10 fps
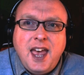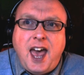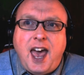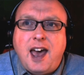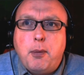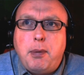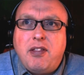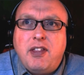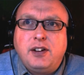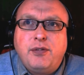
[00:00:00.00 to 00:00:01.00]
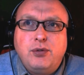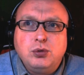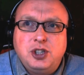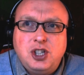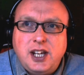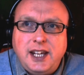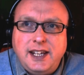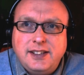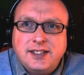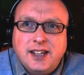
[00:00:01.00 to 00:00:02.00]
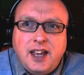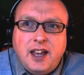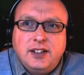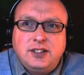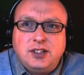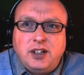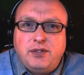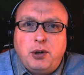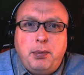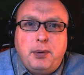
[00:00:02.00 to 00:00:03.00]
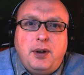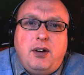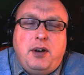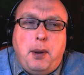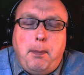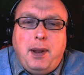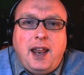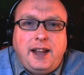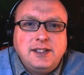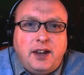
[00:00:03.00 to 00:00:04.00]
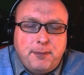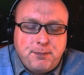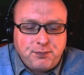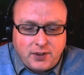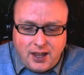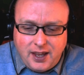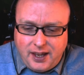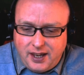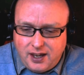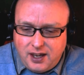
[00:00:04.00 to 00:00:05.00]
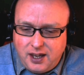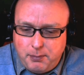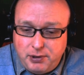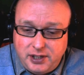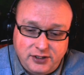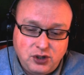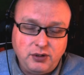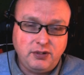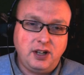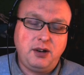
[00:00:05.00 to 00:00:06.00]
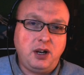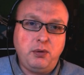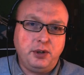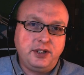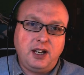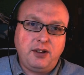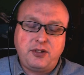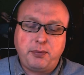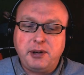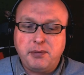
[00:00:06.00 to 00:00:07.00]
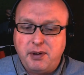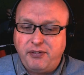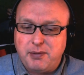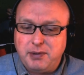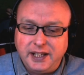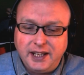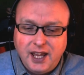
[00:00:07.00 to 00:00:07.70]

How about that for cheese served up on a platter? But it's true, I'd spend it with my family.